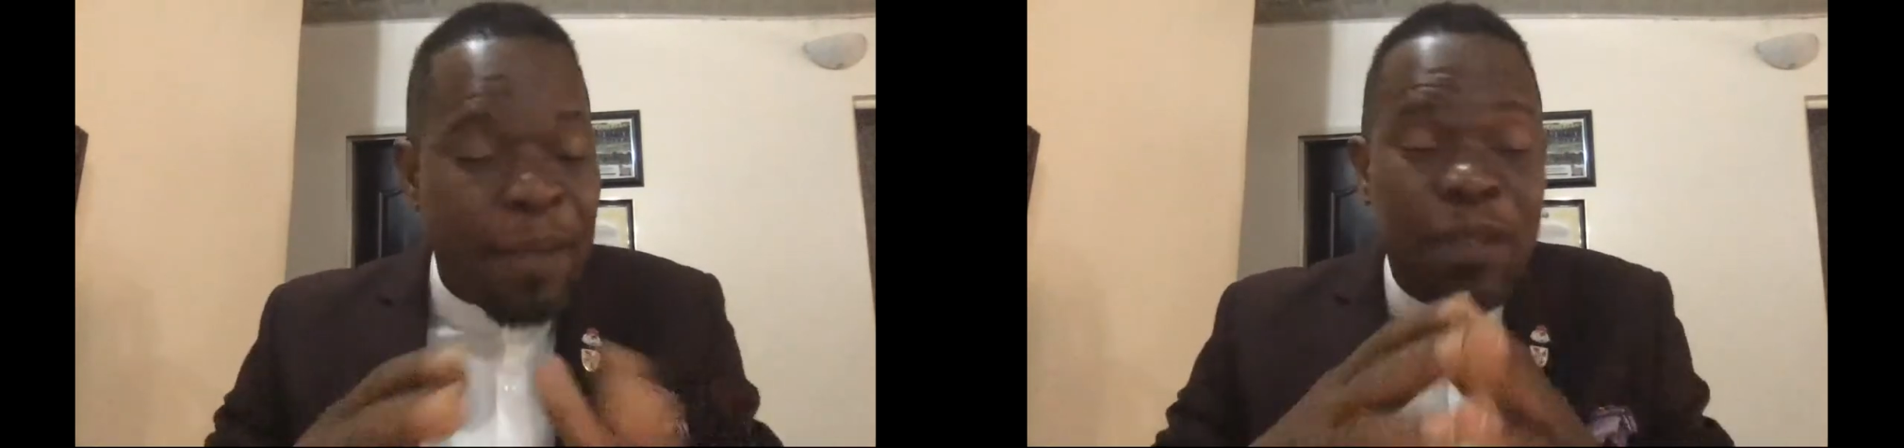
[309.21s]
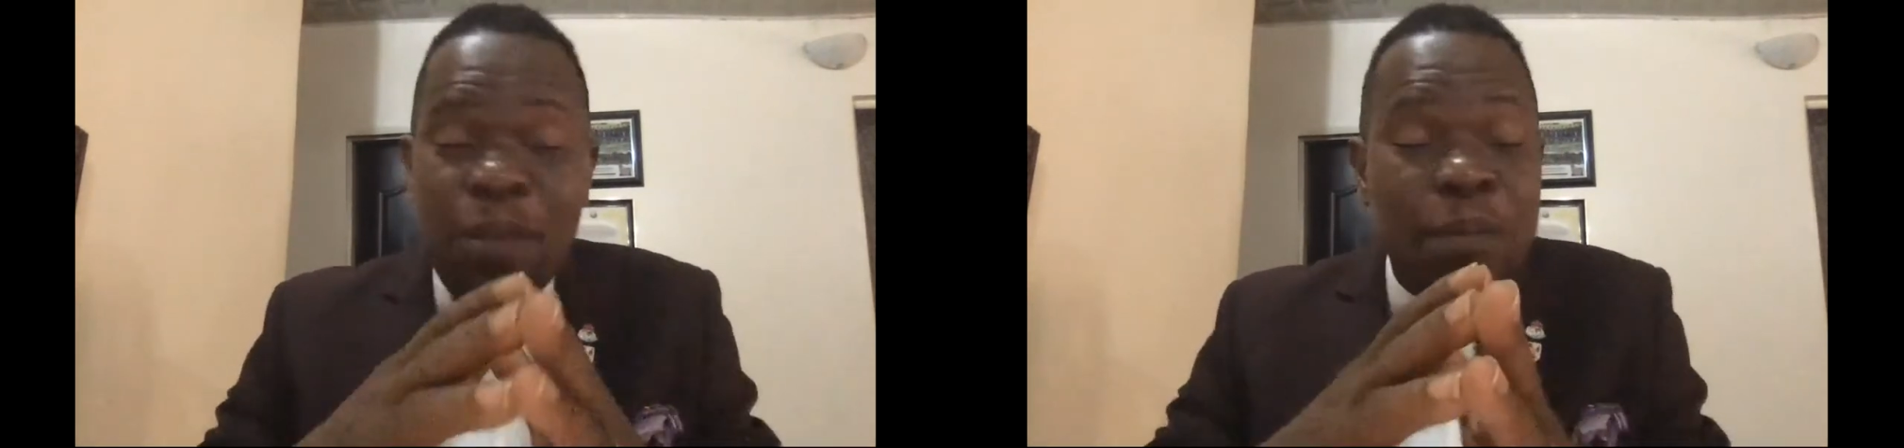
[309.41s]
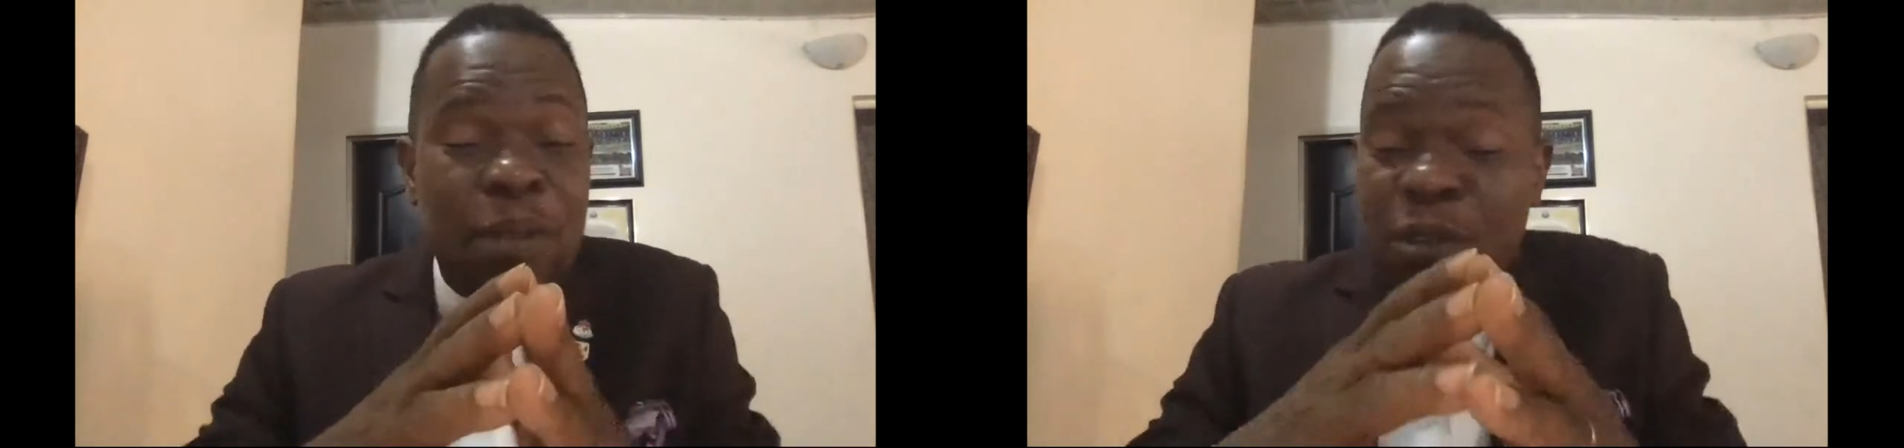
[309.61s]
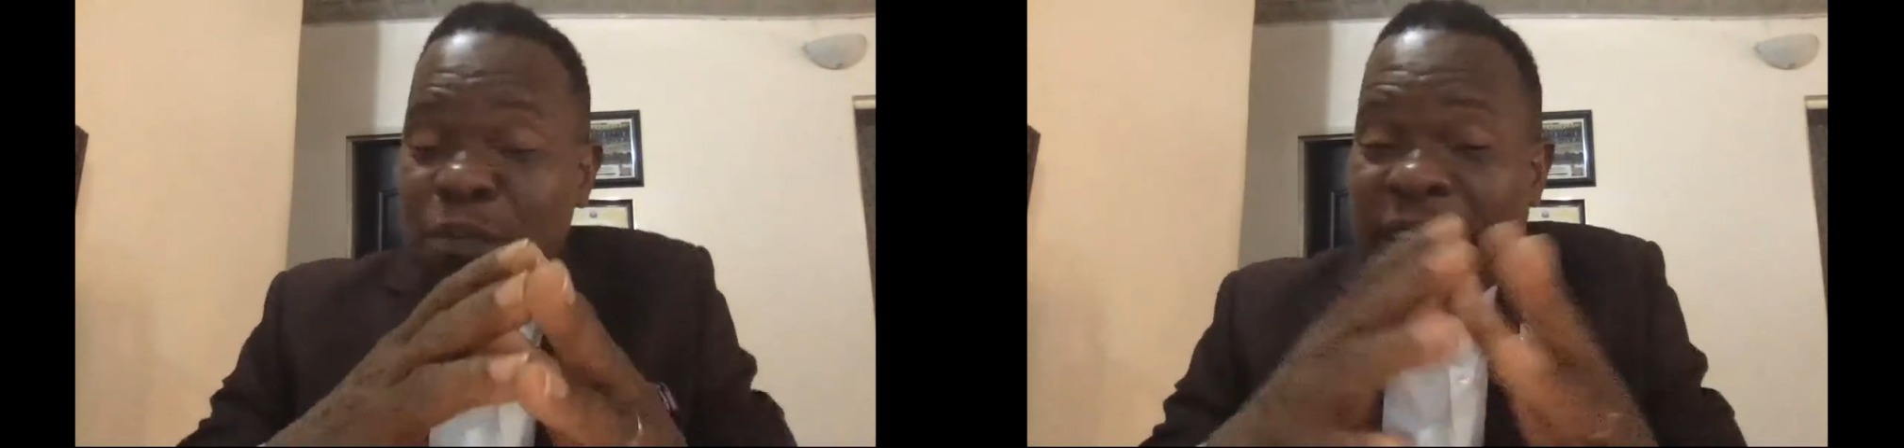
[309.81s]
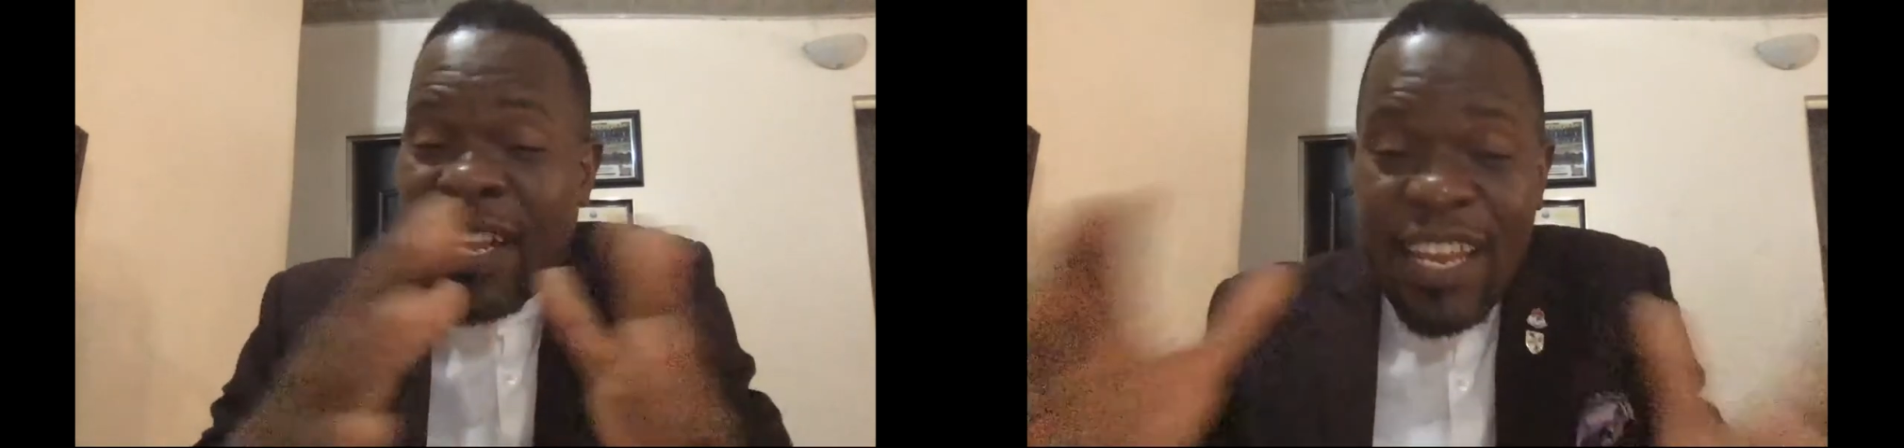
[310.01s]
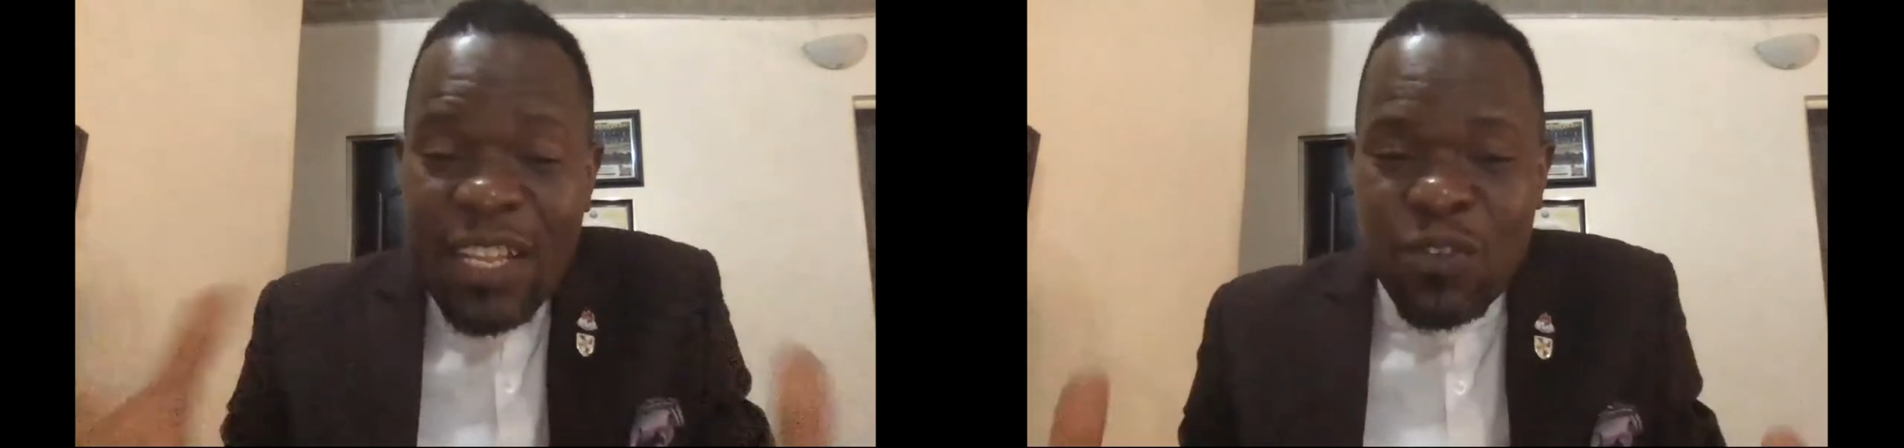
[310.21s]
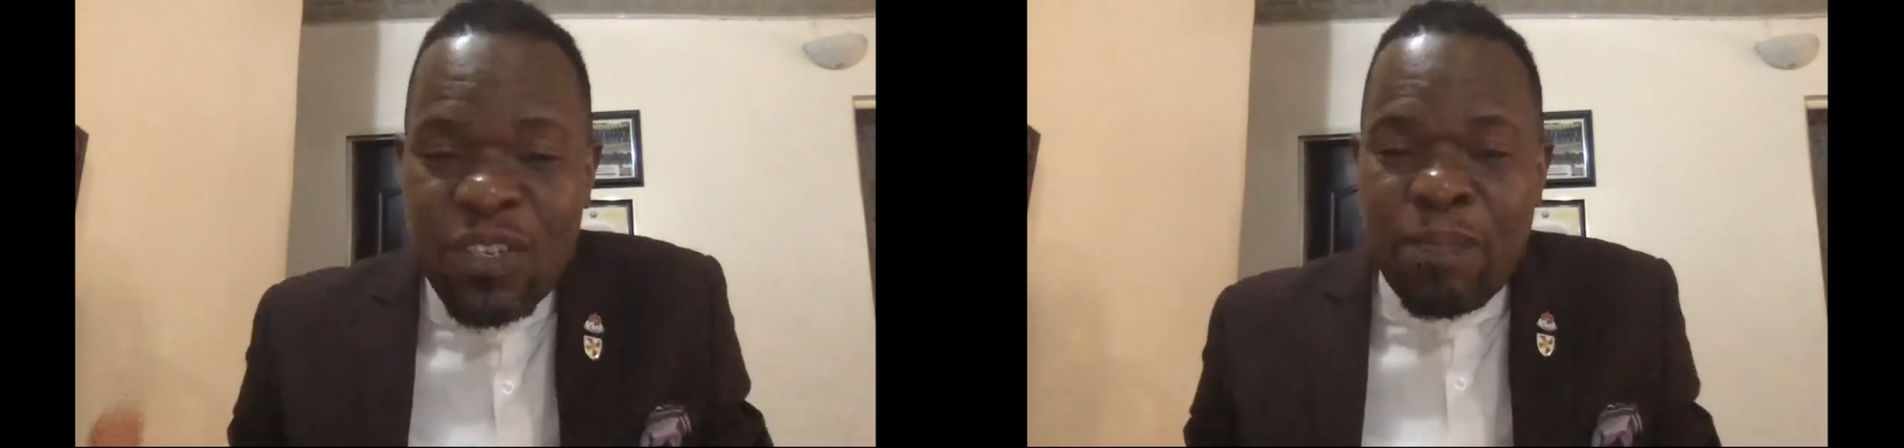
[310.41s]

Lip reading: I mean, it must be clear to the